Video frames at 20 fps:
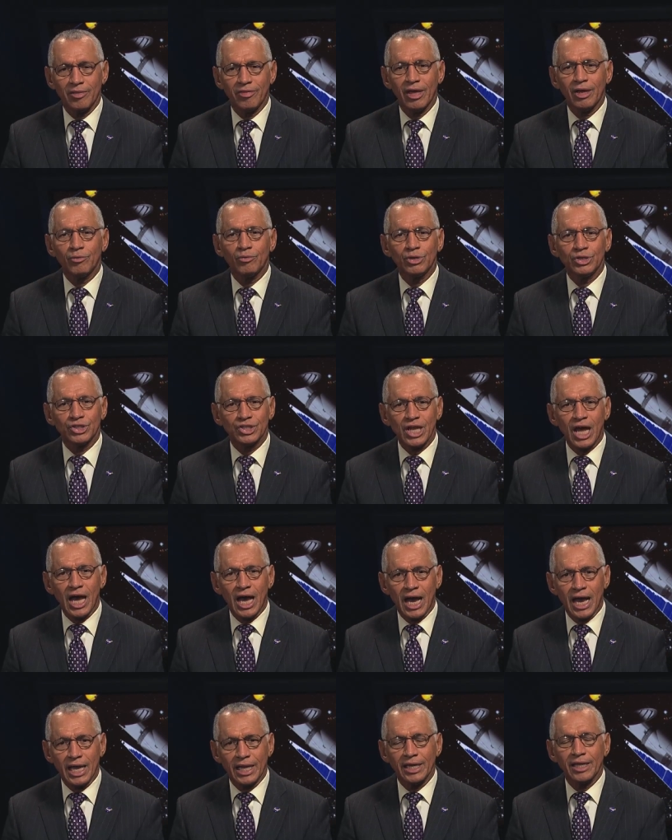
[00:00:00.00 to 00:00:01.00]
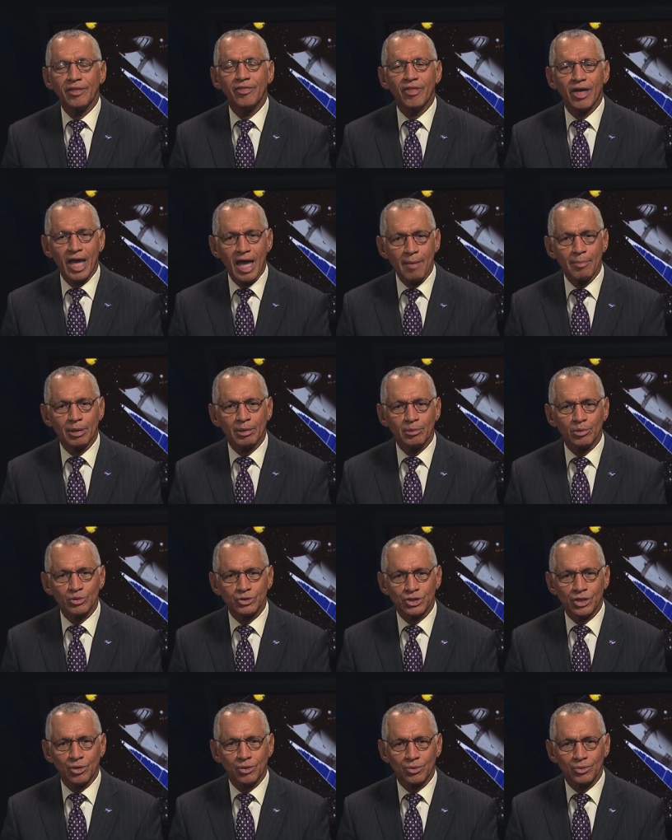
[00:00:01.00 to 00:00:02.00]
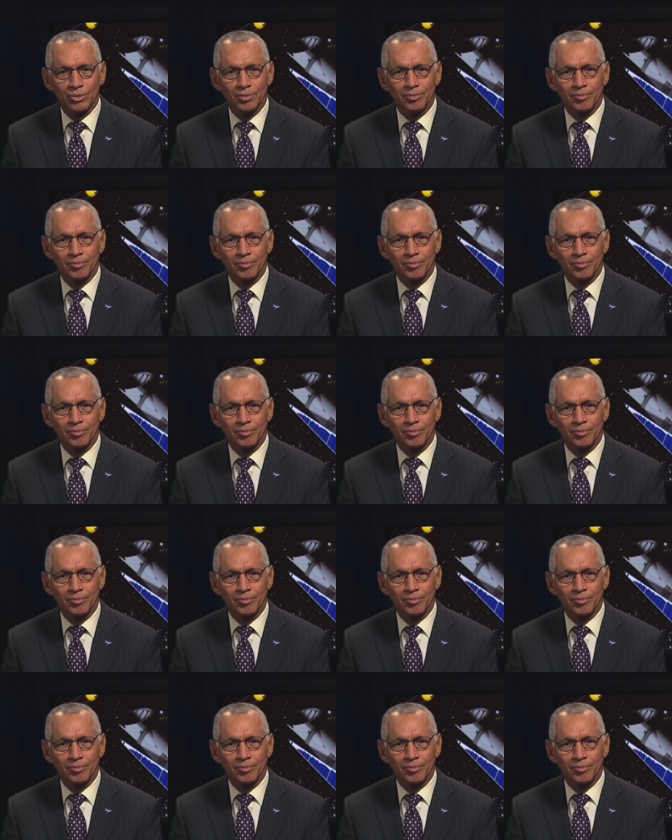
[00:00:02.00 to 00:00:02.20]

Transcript: that reside in the habitable zone.